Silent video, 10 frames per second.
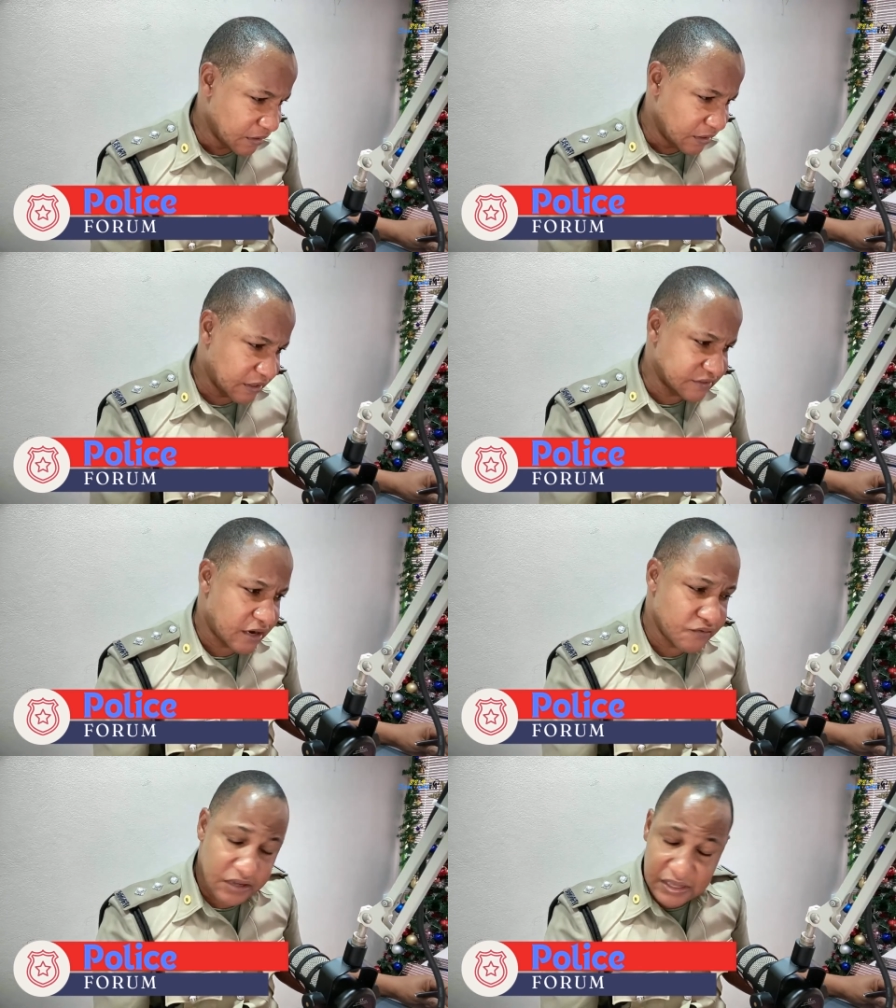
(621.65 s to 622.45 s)
because I
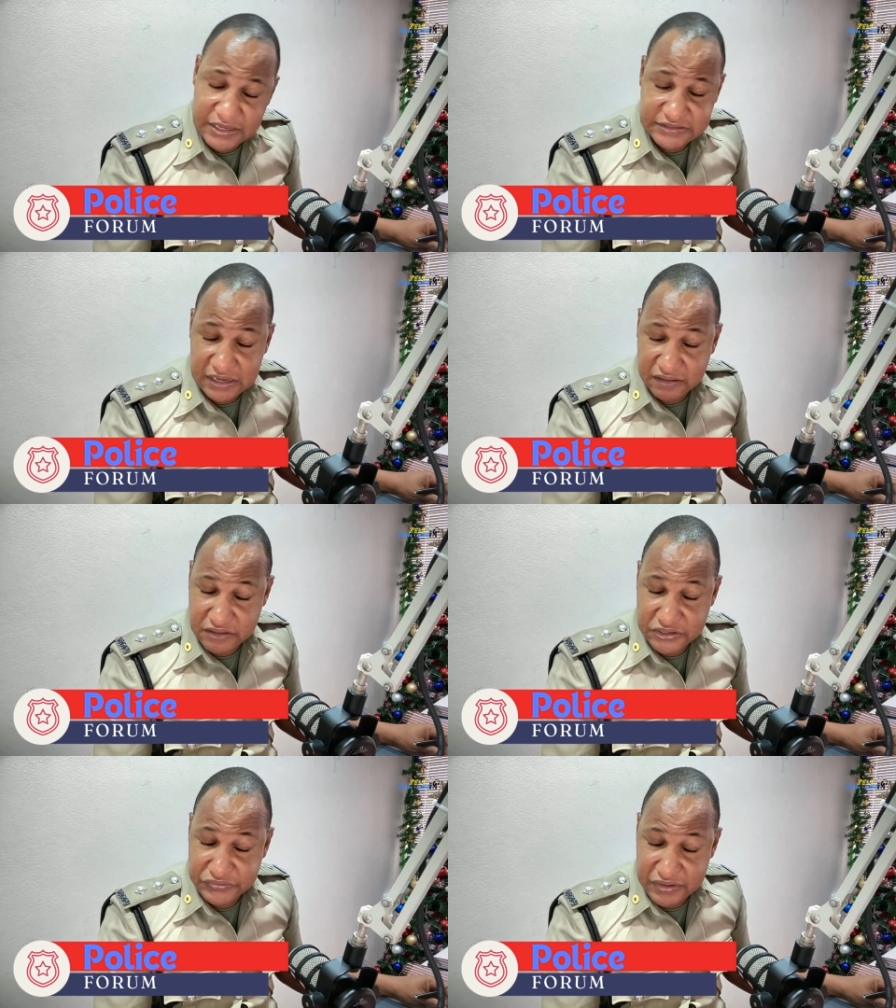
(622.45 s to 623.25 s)
realize that,
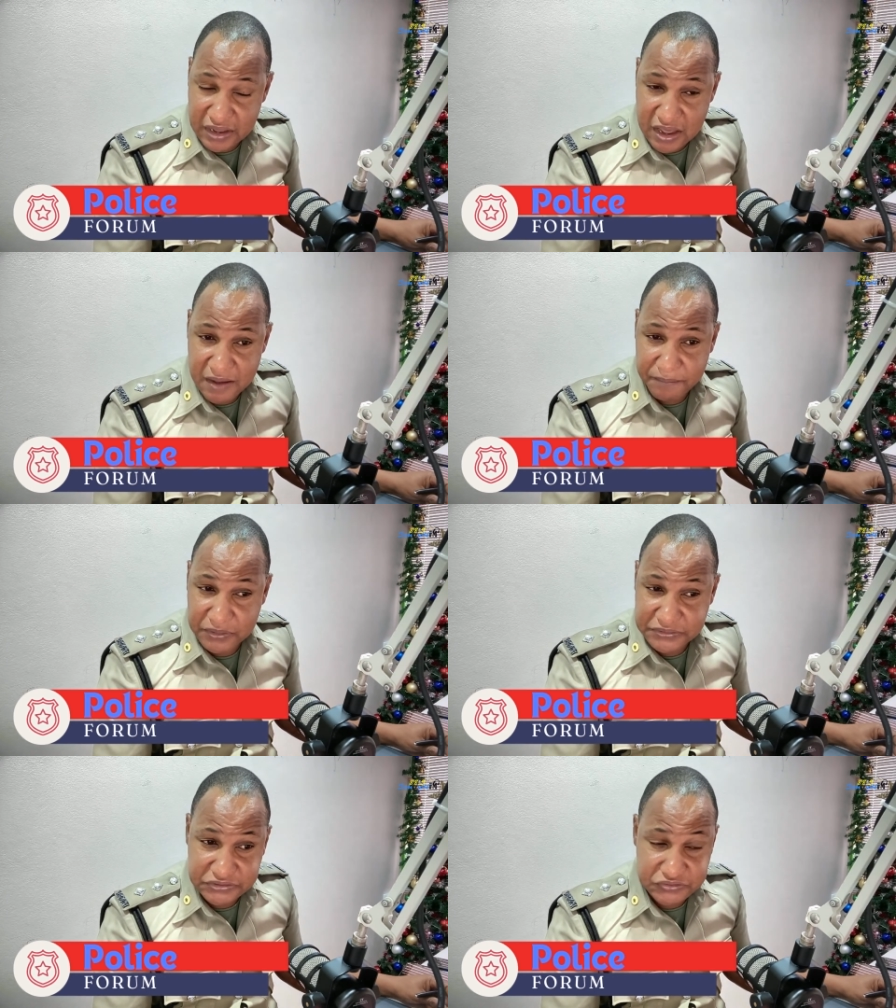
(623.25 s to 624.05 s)
there are
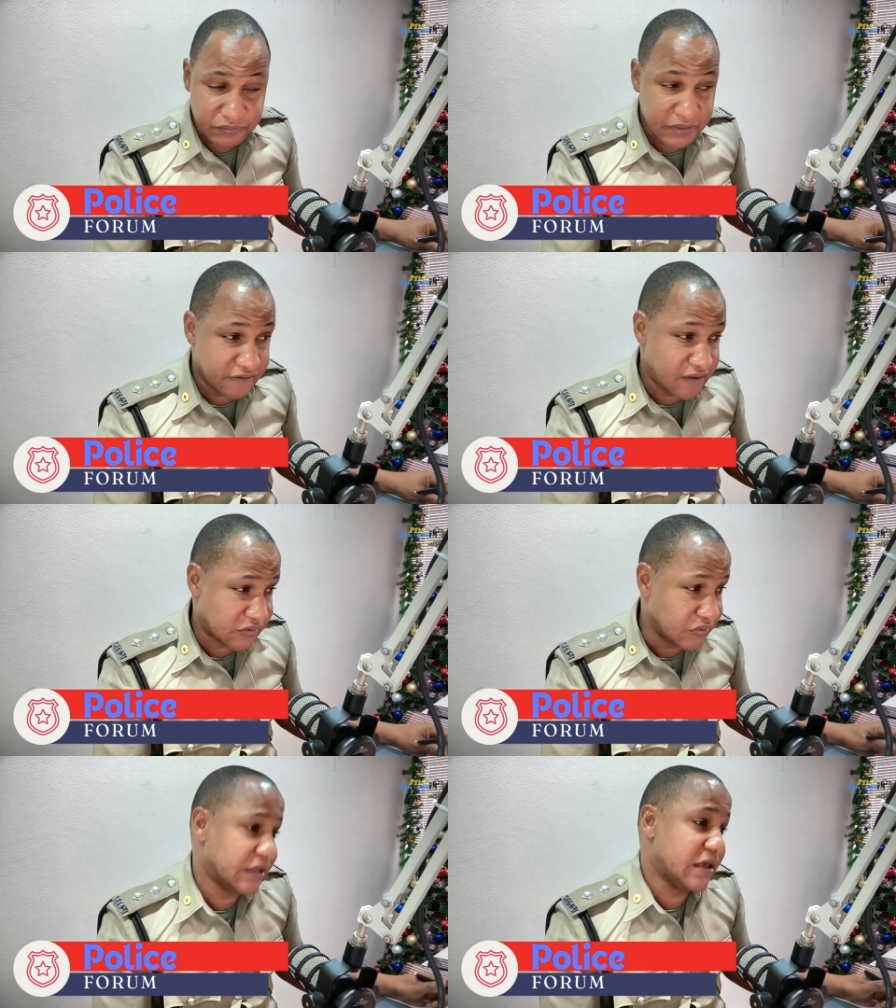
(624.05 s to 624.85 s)
persons who believe that,
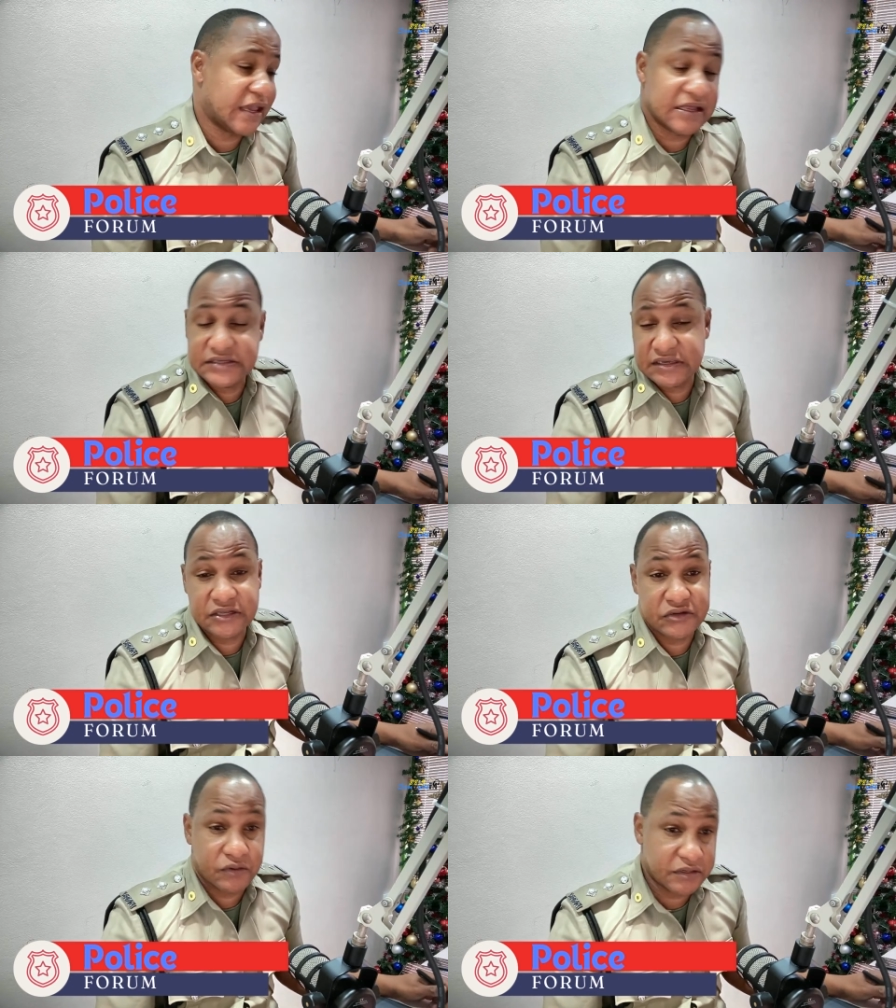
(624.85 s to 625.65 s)
okay, I get a ticket,
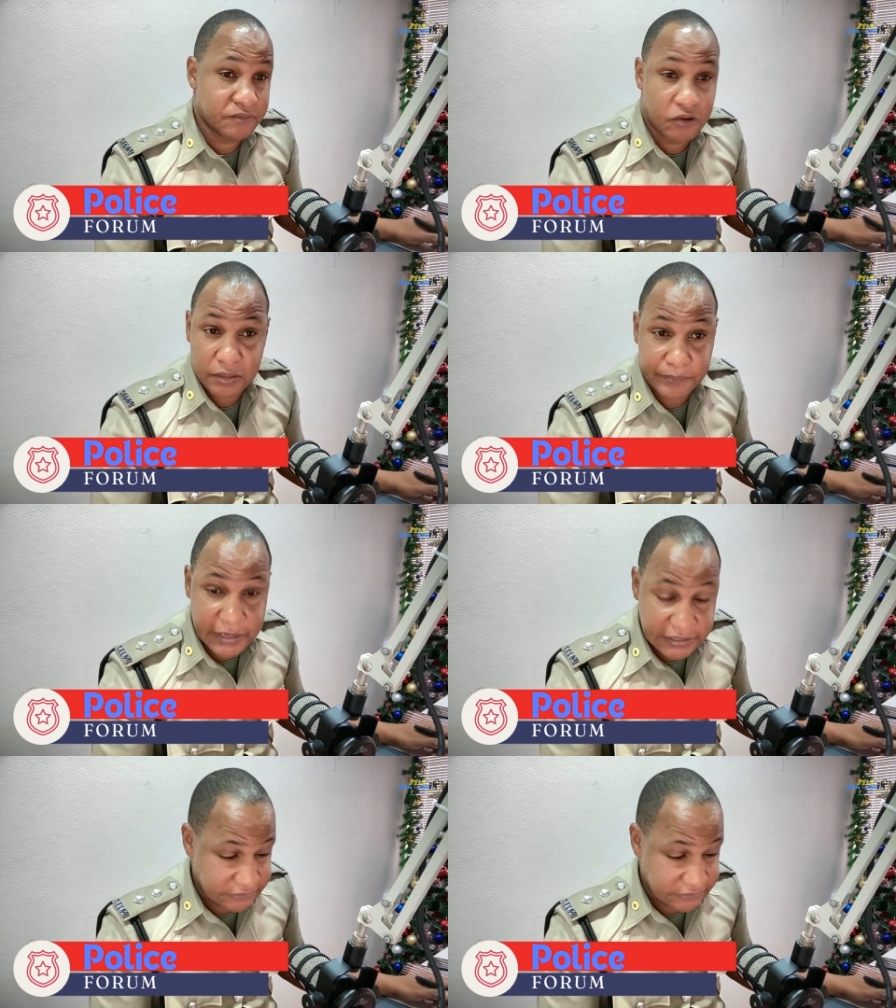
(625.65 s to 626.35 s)
you know what, I'm not going to pay.